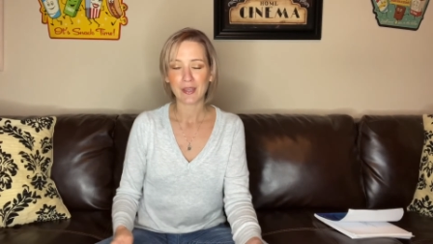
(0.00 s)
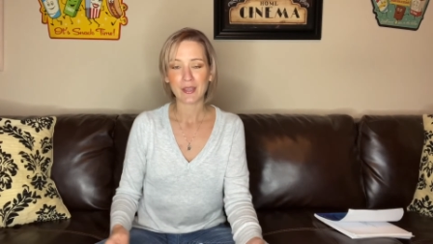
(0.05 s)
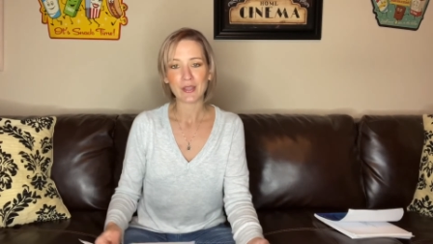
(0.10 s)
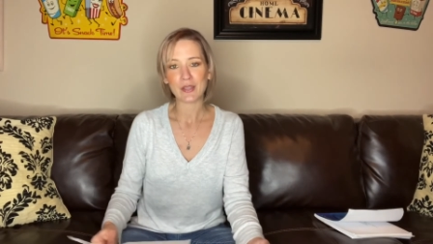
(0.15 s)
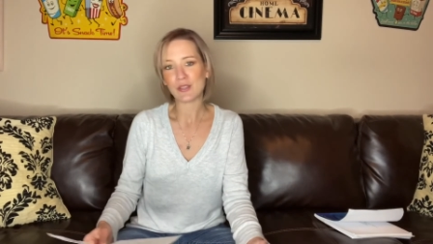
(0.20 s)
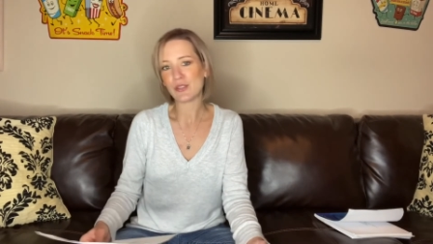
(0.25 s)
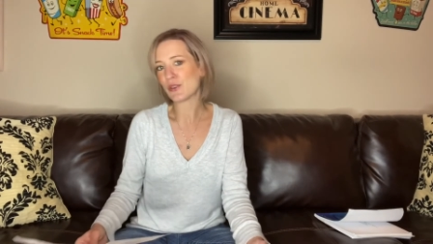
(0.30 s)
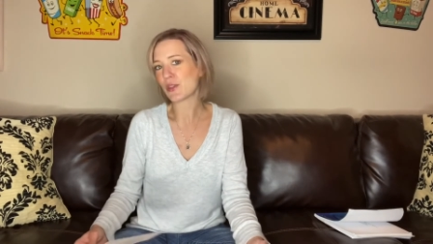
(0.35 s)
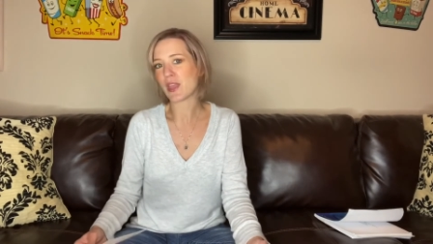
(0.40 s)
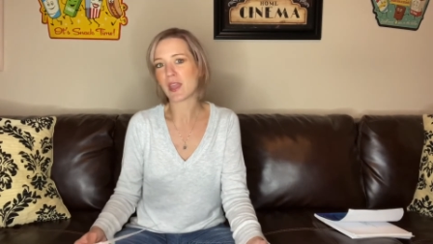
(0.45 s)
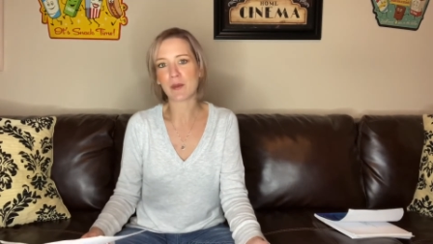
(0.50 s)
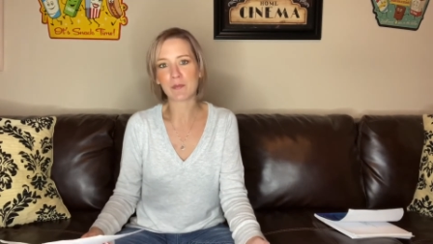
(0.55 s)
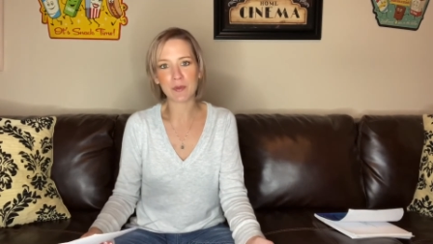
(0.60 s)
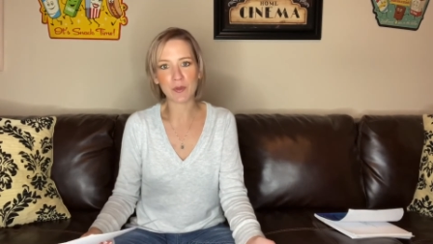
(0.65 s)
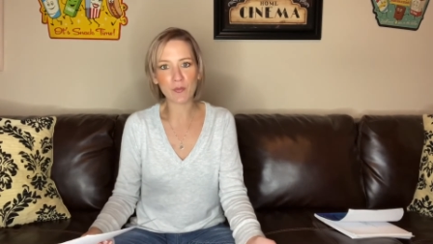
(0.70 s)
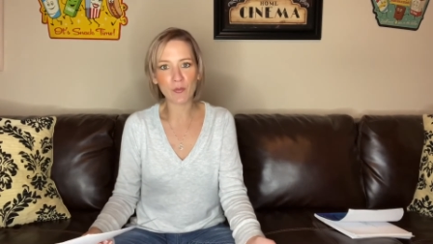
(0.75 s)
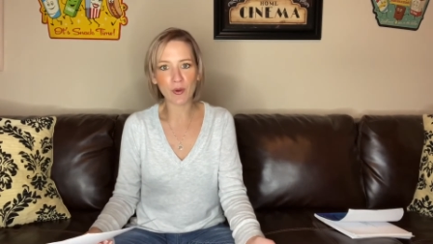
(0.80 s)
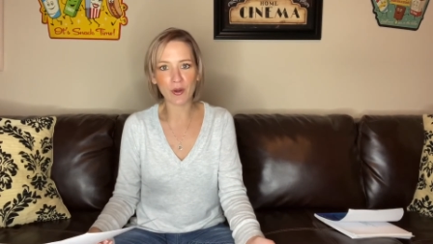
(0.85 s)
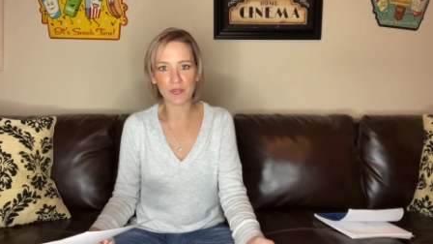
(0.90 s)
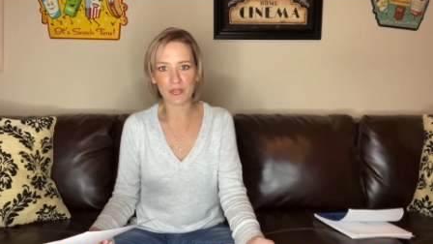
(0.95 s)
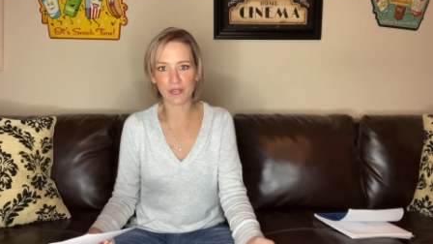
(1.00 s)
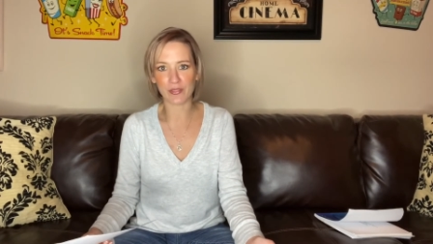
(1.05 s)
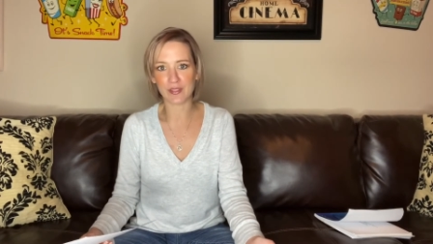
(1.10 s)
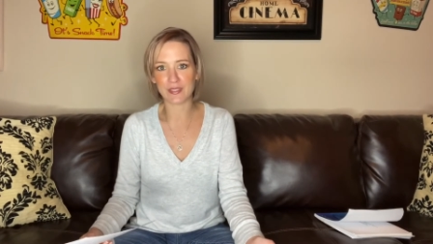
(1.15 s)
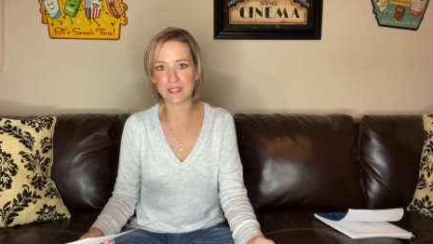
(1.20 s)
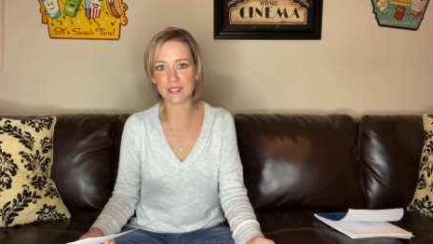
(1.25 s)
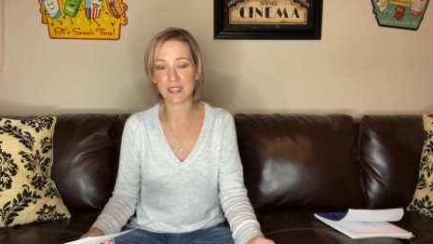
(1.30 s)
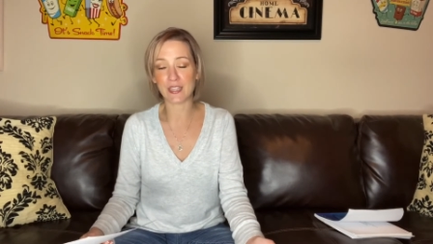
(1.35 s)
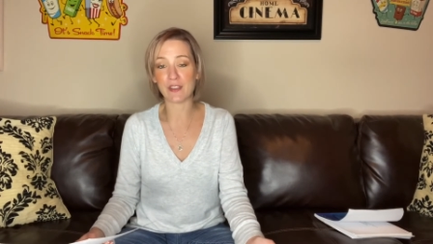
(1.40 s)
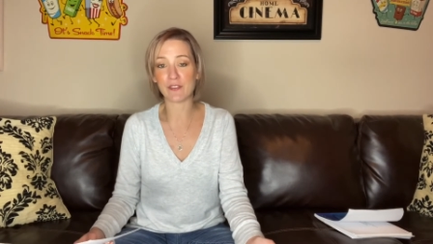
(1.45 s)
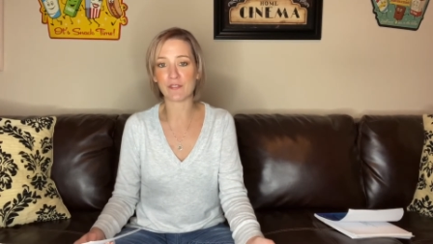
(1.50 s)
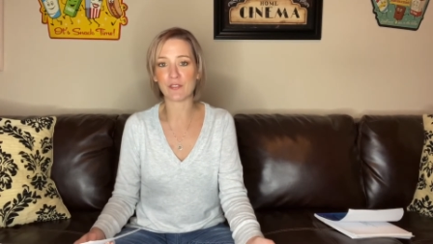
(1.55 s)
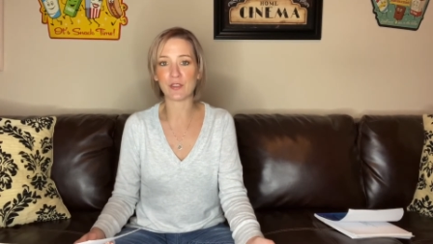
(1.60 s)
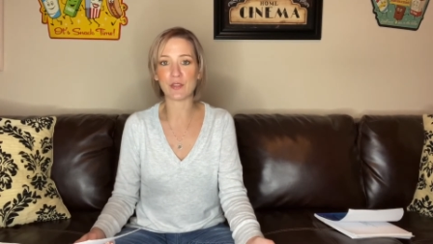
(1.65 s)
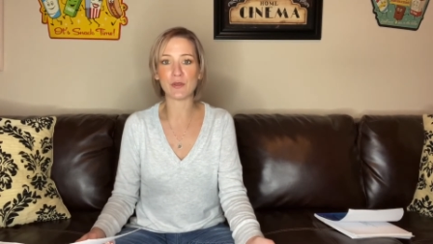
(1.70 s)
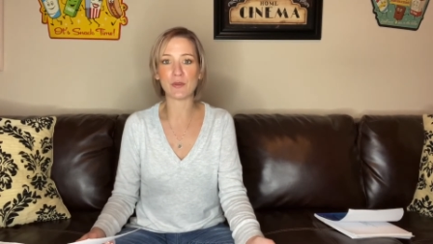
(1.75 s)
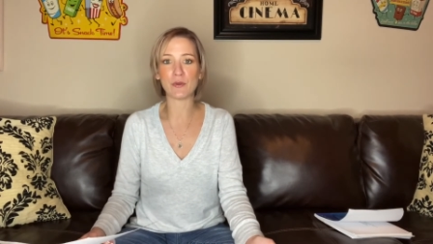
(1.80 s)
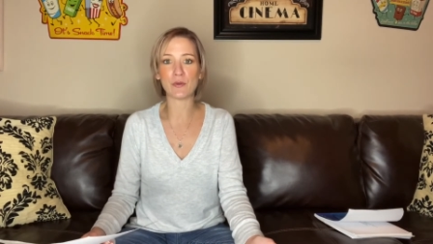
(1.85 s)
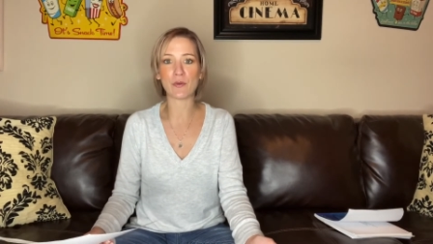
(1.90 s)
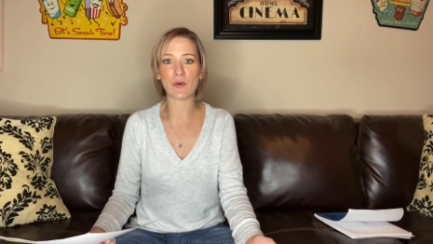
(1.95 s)
You can't be worthless if
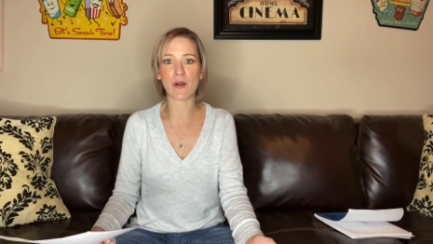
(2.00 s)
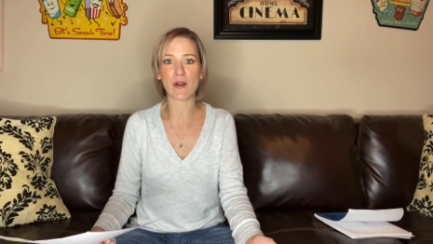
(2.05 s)
you